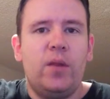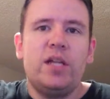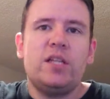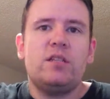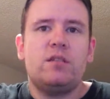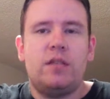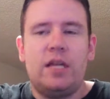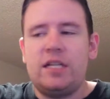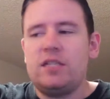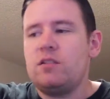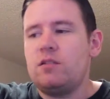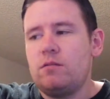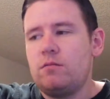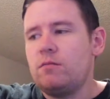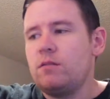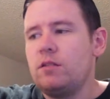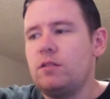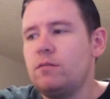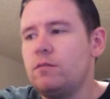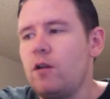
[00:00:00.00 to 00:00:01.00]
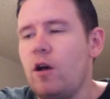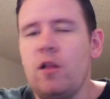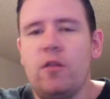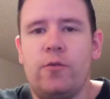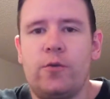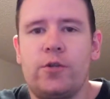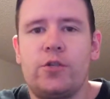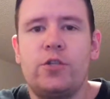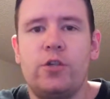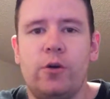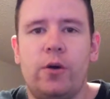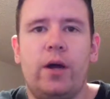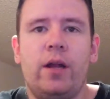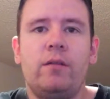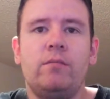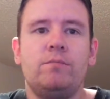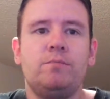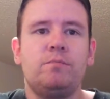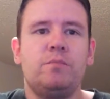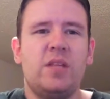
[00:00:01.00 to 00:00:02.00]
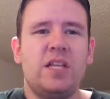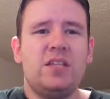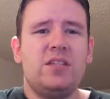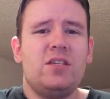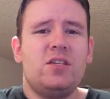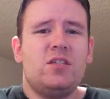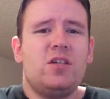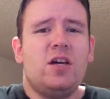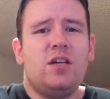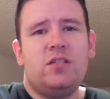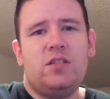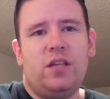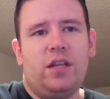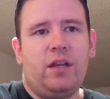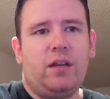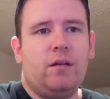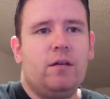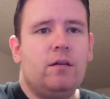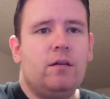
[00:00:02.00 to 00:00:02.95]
That's all there is to it. It's disgusting.